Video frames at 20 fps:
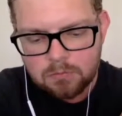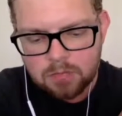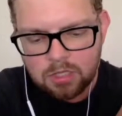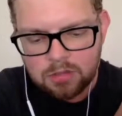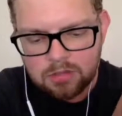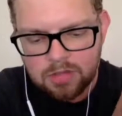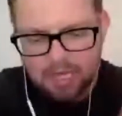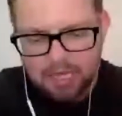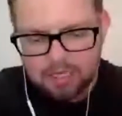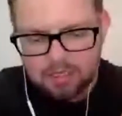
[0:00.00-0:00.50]

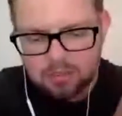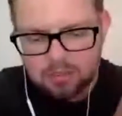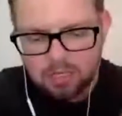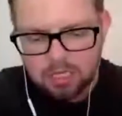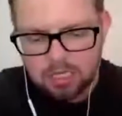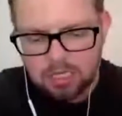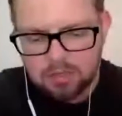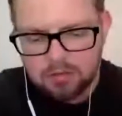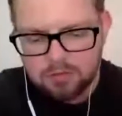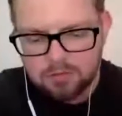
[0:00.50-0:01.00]
that
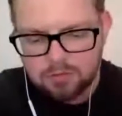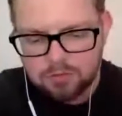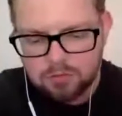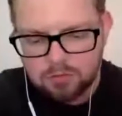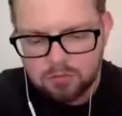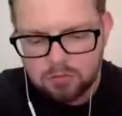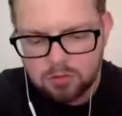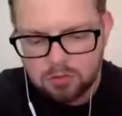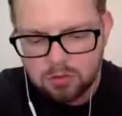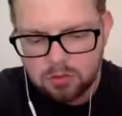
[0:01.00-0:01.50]
kind of
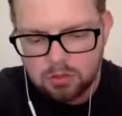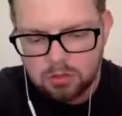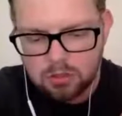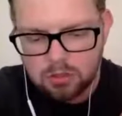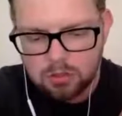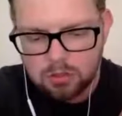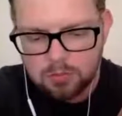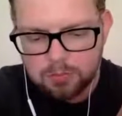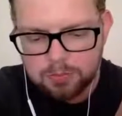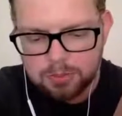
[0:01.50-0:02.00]

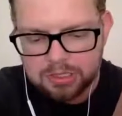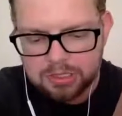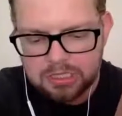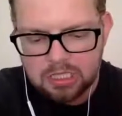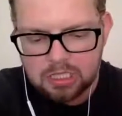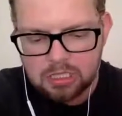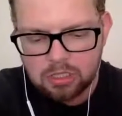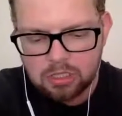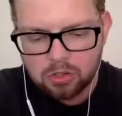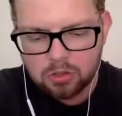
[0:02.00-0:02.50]

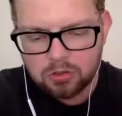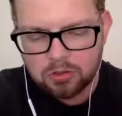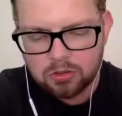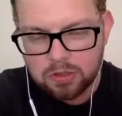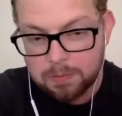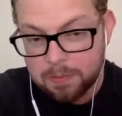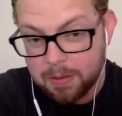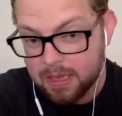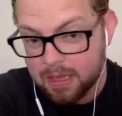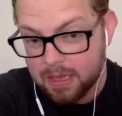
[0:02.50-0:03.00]

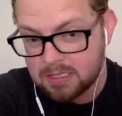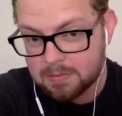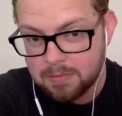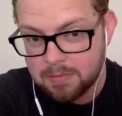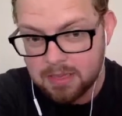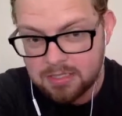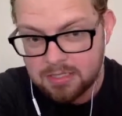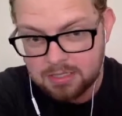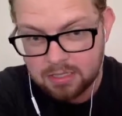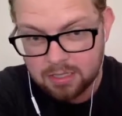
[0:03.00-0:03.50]
particularly
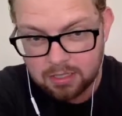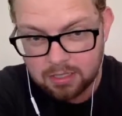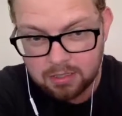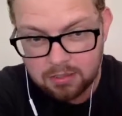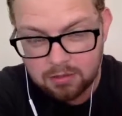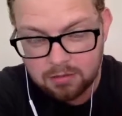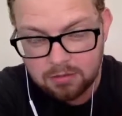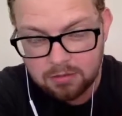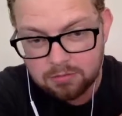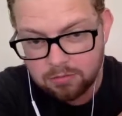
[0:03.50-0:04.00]

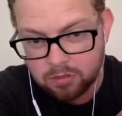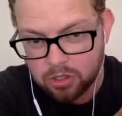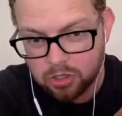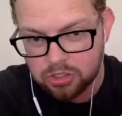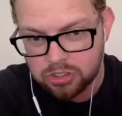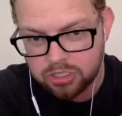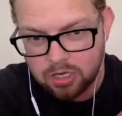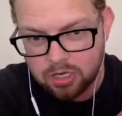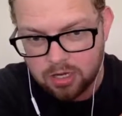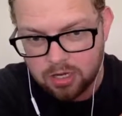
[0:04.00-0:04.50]
pessimistic
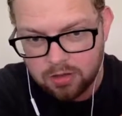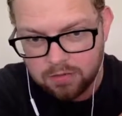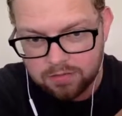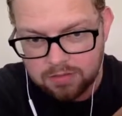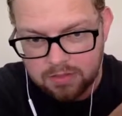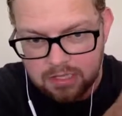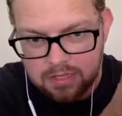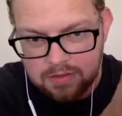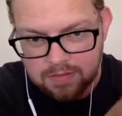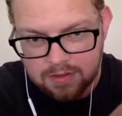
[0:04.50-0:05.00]
version of
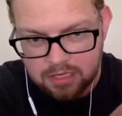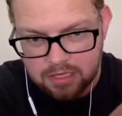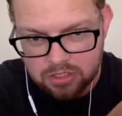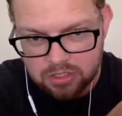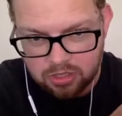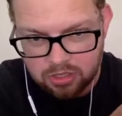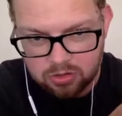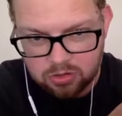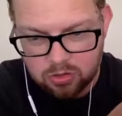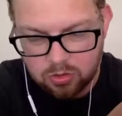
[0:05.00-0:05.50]
the
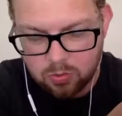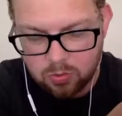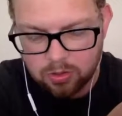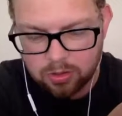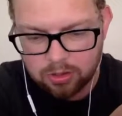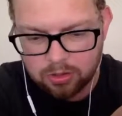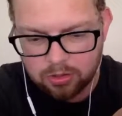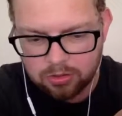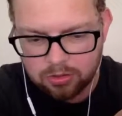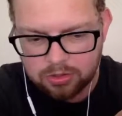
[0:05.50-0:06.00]
evangelical
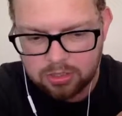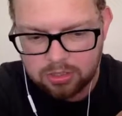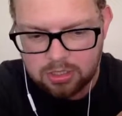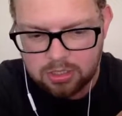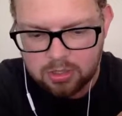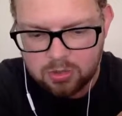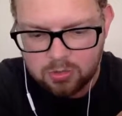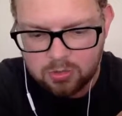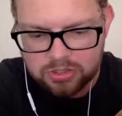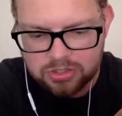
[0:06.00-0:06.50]
world,
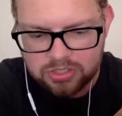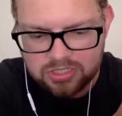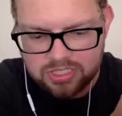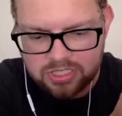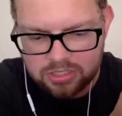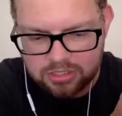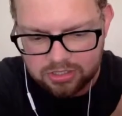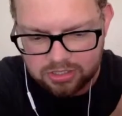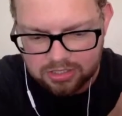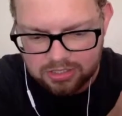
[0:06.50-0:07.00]
which
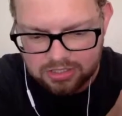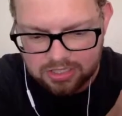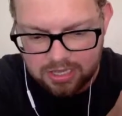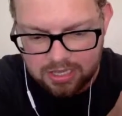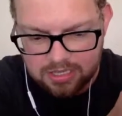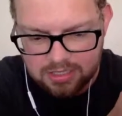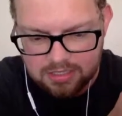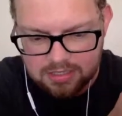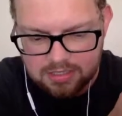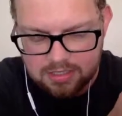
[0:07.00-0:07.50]
essentially
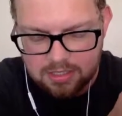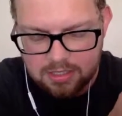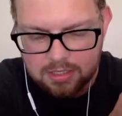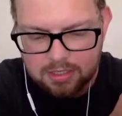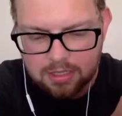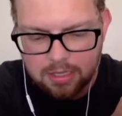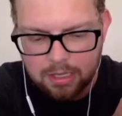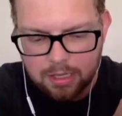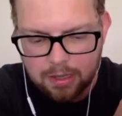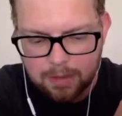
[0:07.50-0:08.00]
says
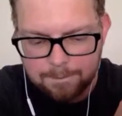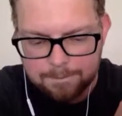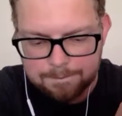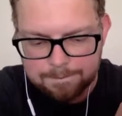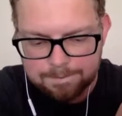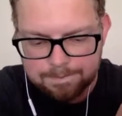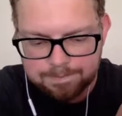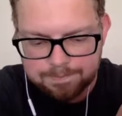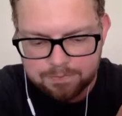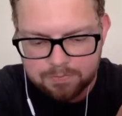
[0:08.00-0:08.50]

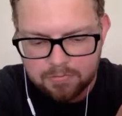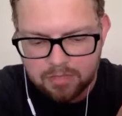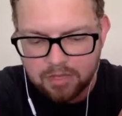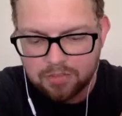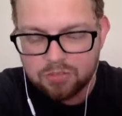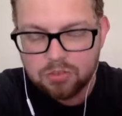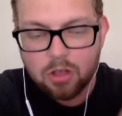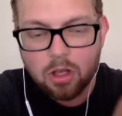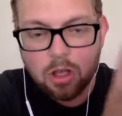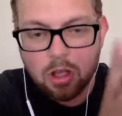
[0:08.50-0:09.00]

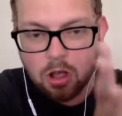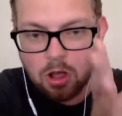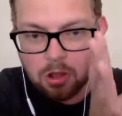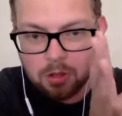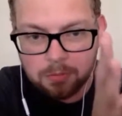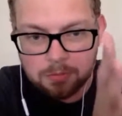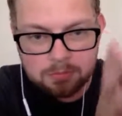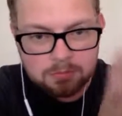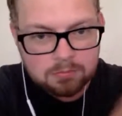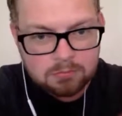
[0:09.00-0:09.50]
it's
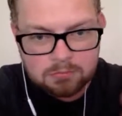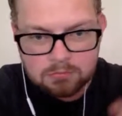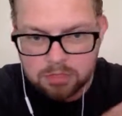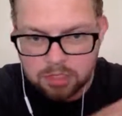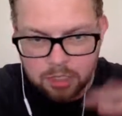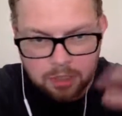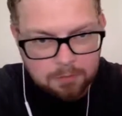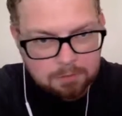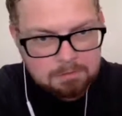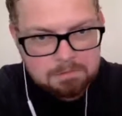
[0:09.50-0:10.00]
all,
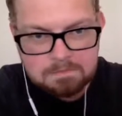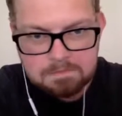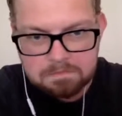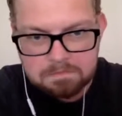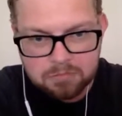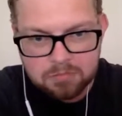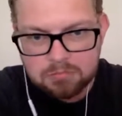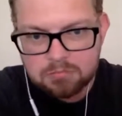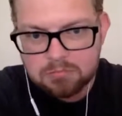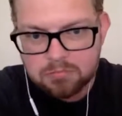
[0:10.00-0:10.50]

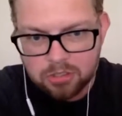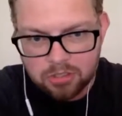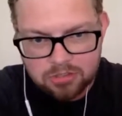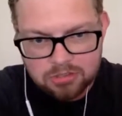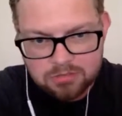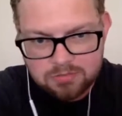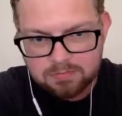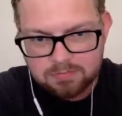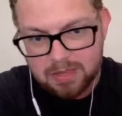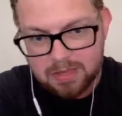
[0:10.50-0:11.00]

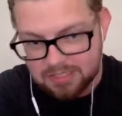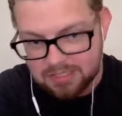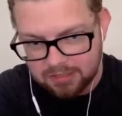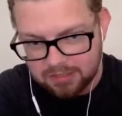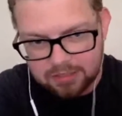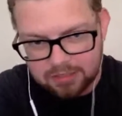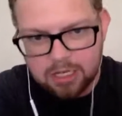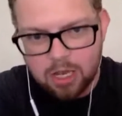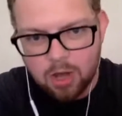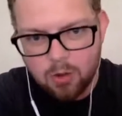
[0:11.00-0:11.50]
there's
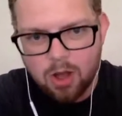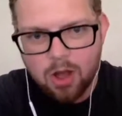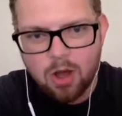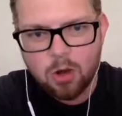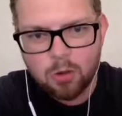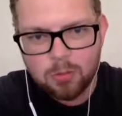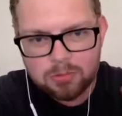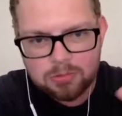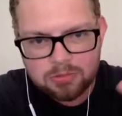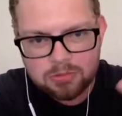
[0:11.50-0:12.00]
basically no
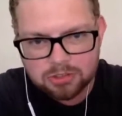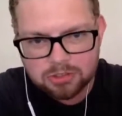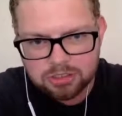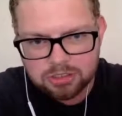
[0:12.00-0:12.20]
hope. There's